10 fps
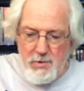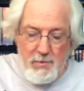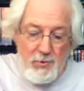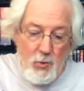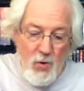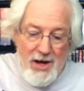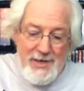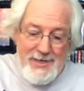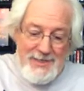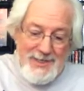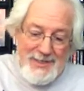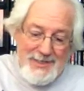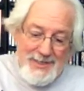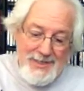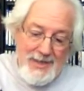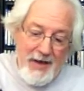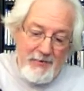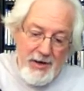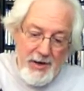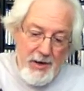number
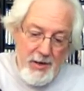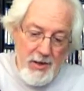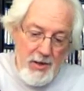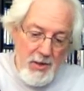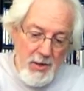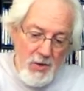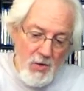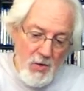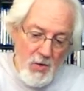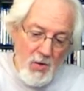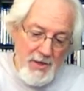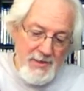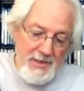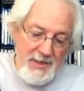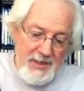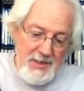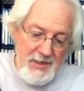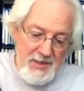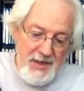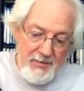167.
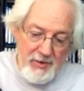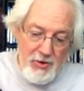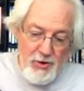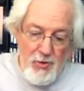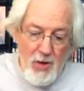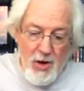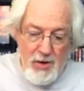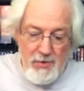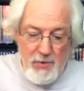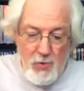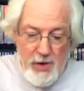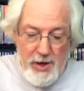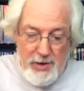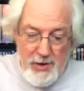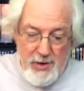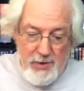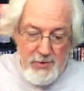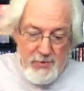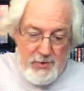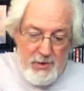167, you are the winner.
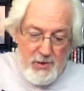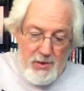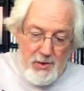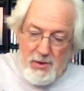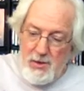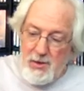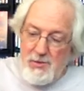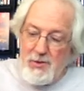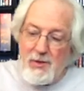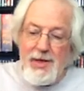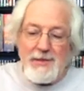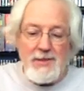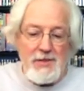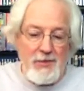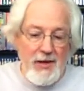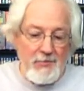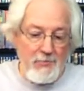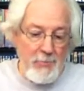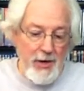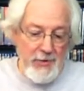So let's see if I can
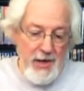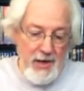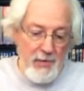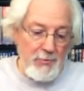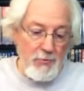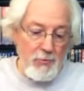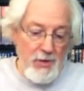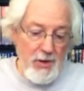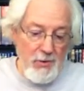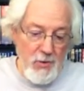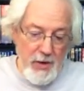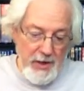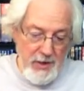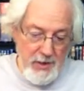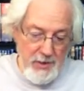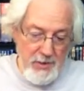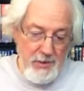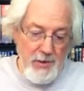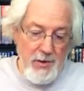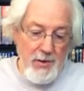bring that up real quick
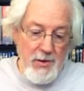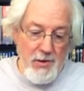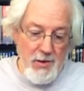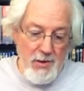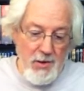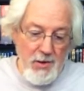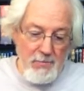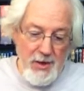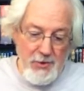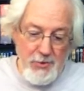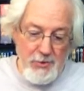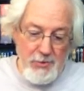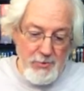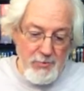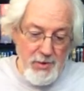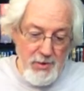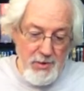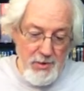on my YouTube